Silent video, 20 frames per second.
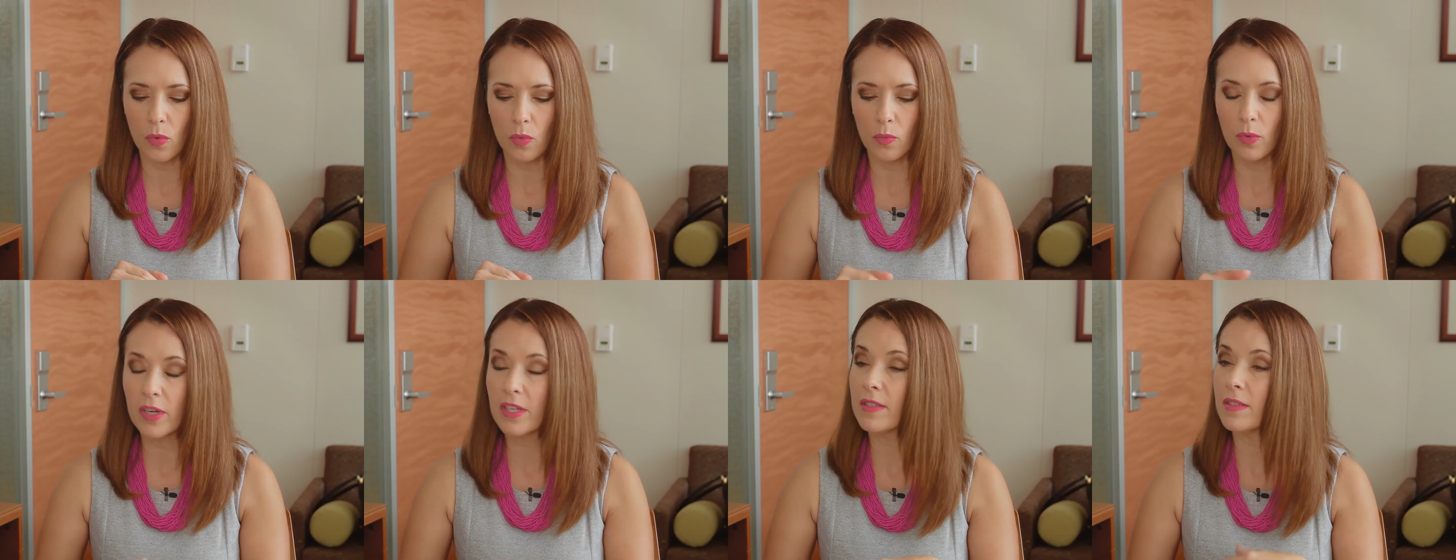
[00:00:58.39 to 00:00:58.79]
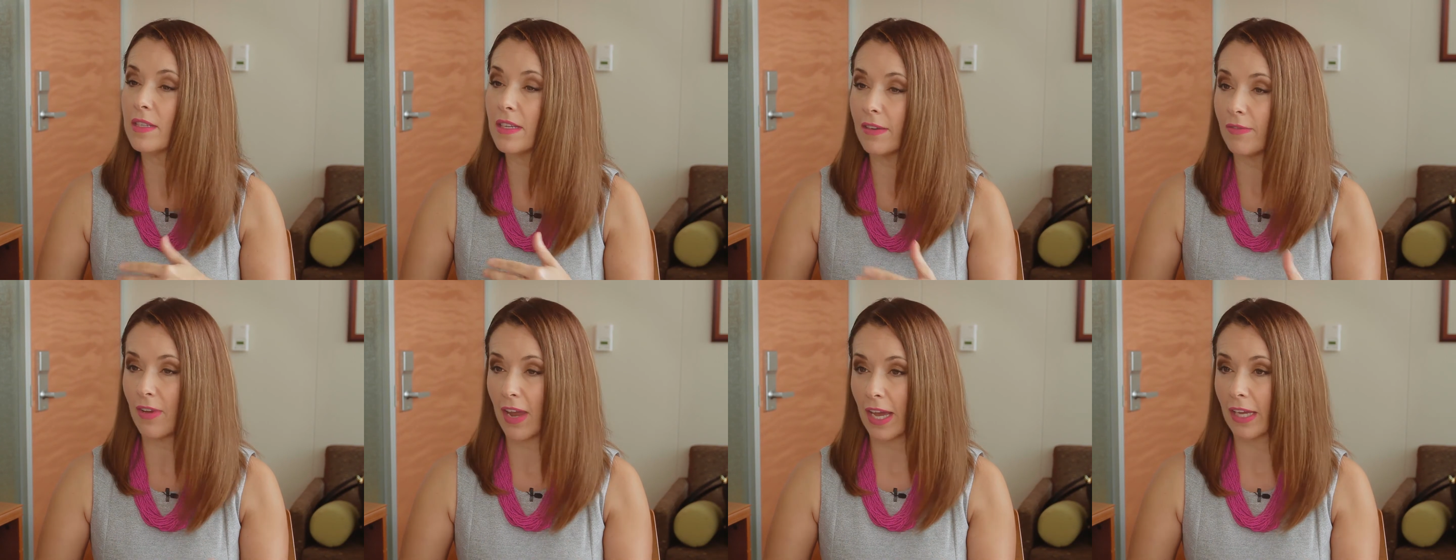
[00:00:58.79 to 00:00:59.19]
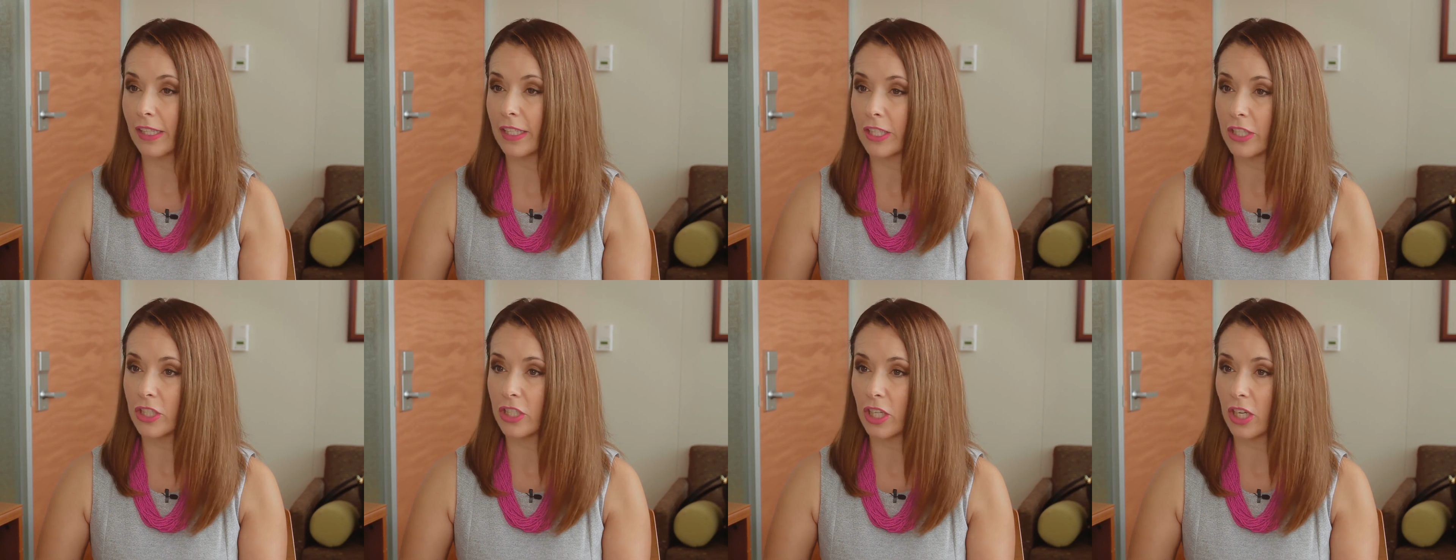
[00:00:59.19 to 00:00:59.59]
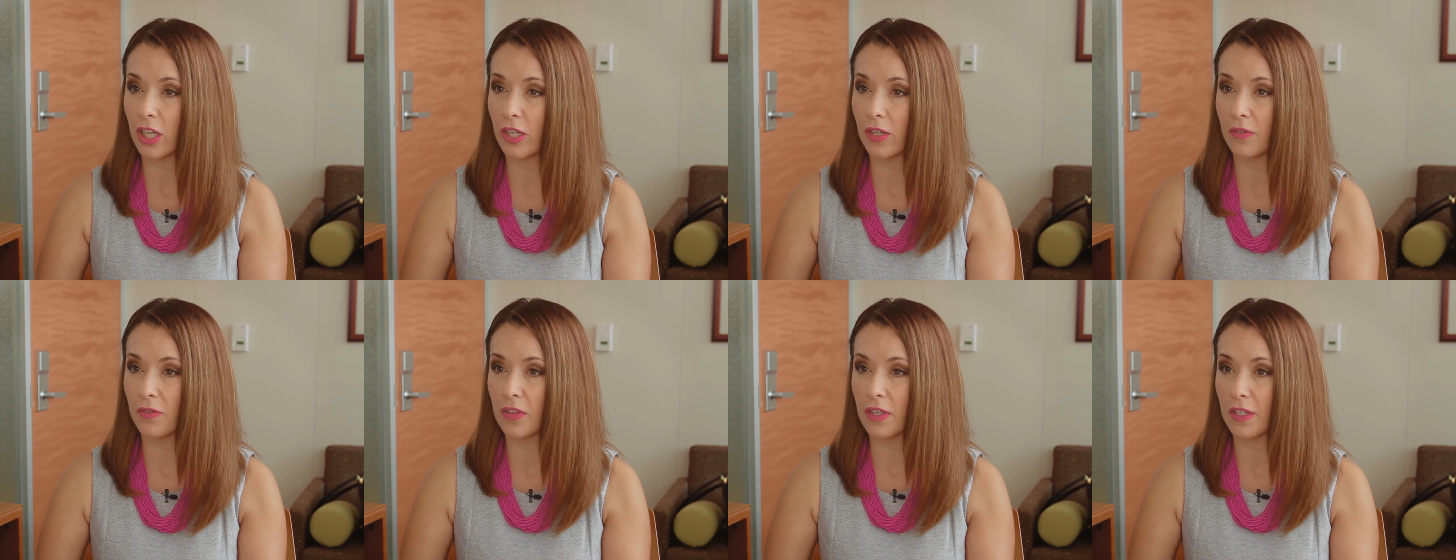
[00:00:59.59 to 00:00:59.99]
What is the advantage
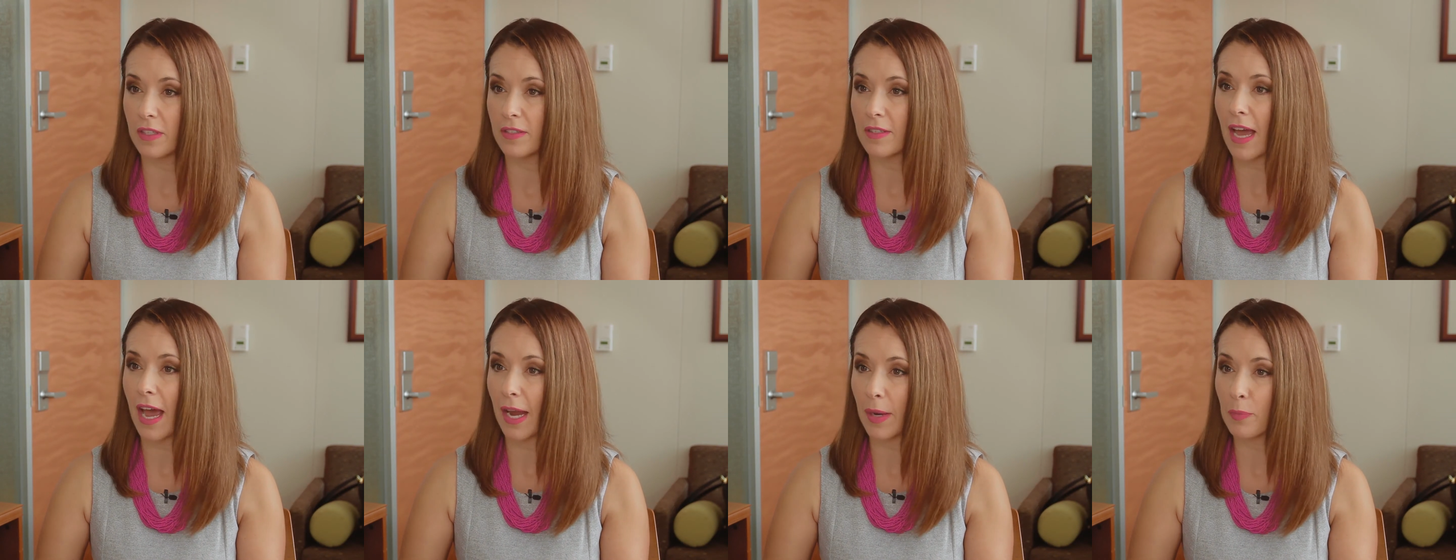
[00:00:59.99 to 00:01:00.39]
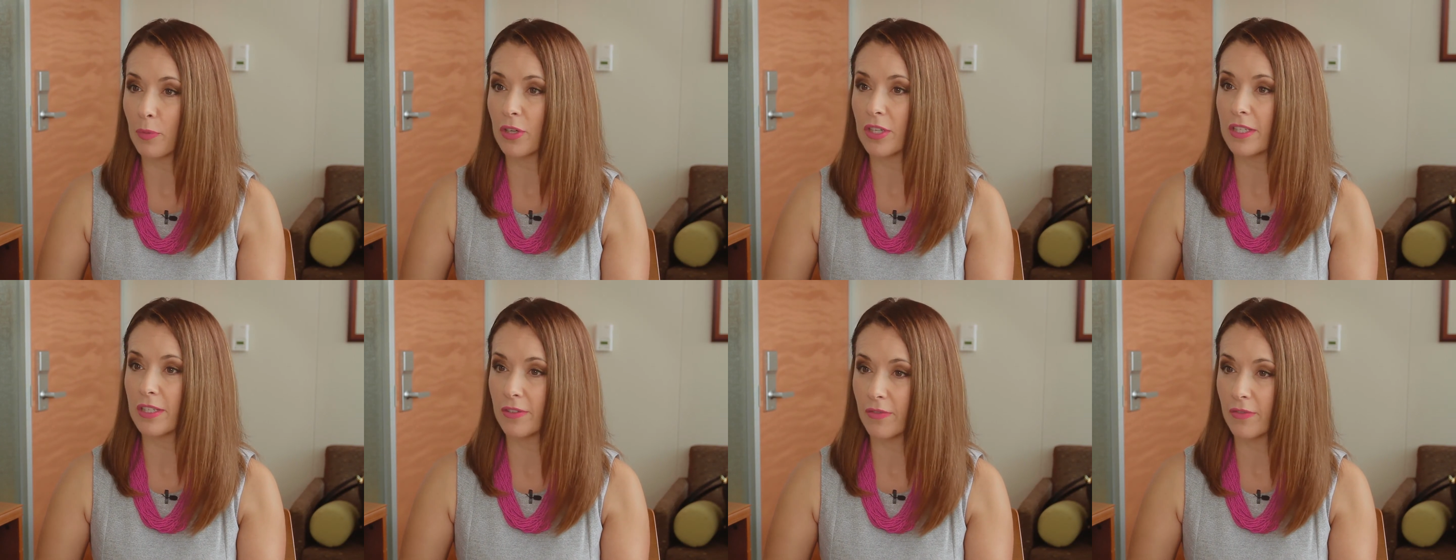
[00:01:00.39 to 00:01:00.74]
of this hybrid